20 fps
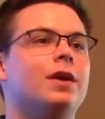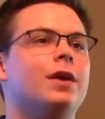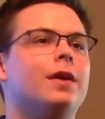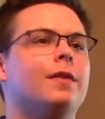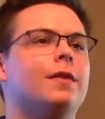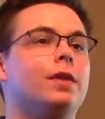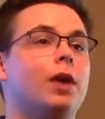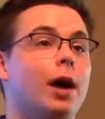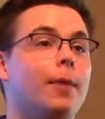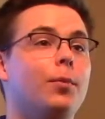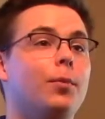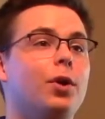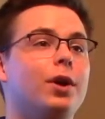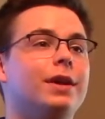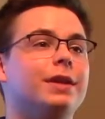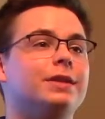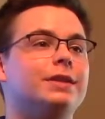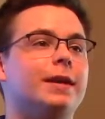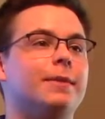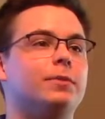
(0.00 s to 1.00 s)
The operating
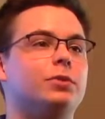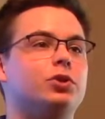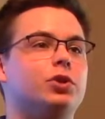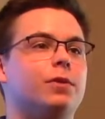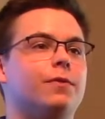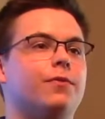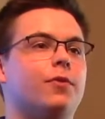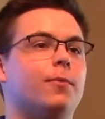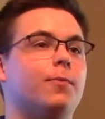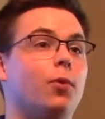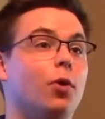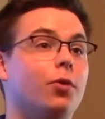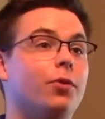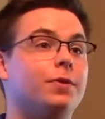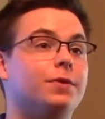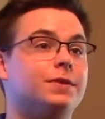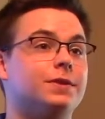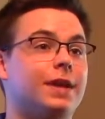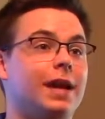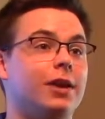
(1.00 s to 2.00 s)
temperature for both the
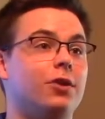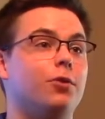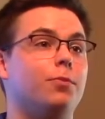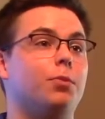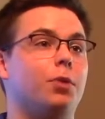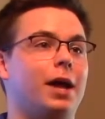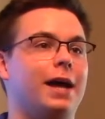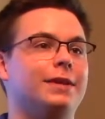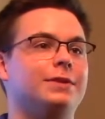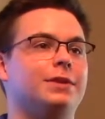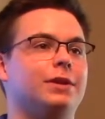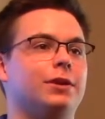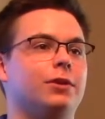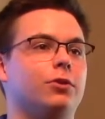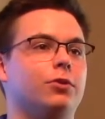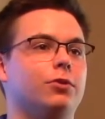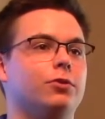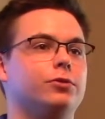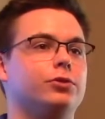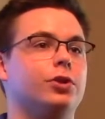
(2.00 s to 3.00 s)
standard plastic
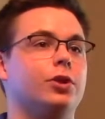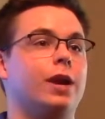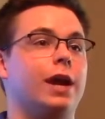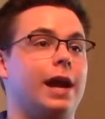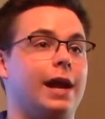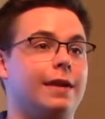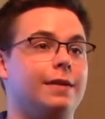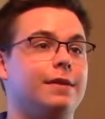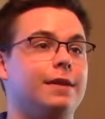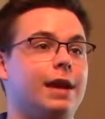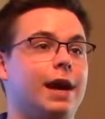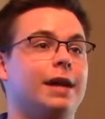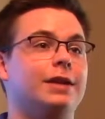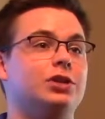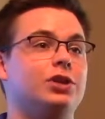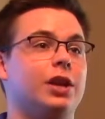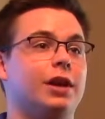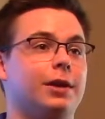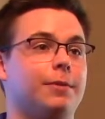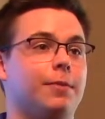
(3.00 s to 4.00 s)
enclosure and the
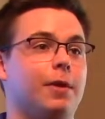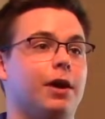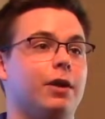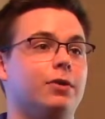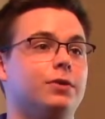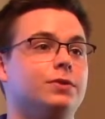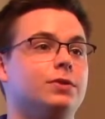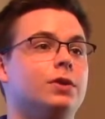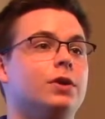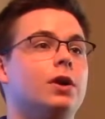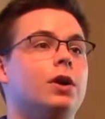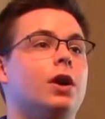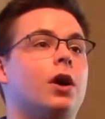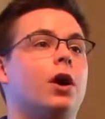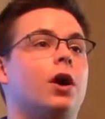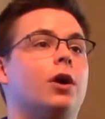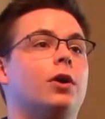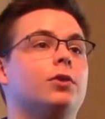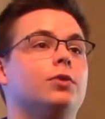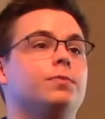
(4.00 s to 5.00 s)
hygienic models
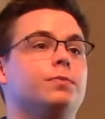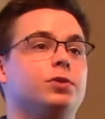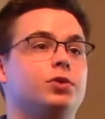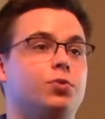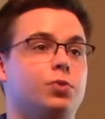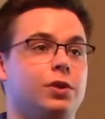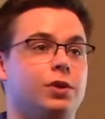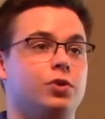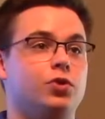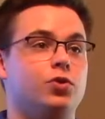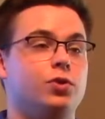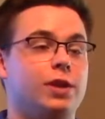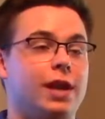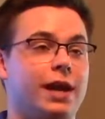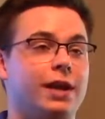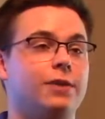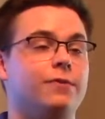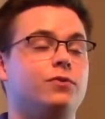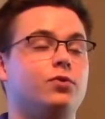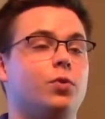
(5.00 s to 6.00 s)
are between
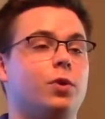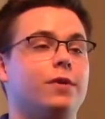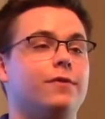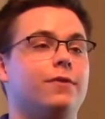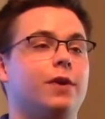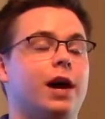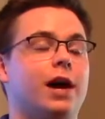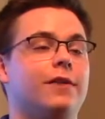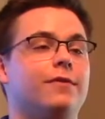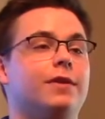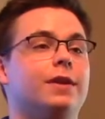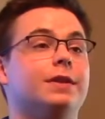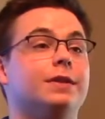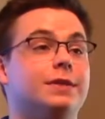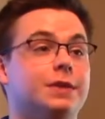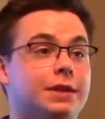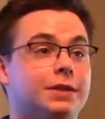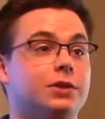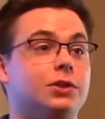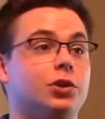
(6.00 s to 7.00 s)
-25 and
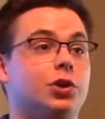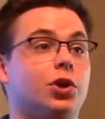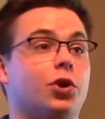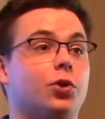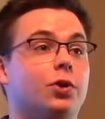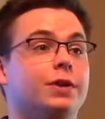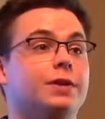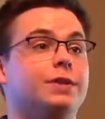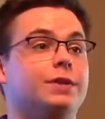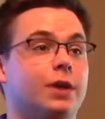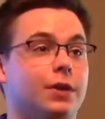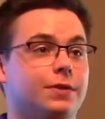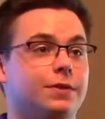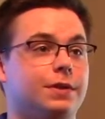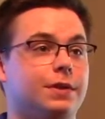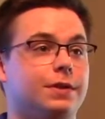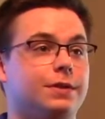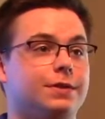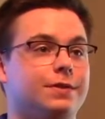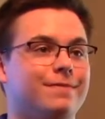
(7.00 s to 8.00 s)
60 degrees
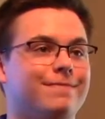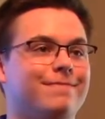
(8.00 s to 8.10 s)
Celsius.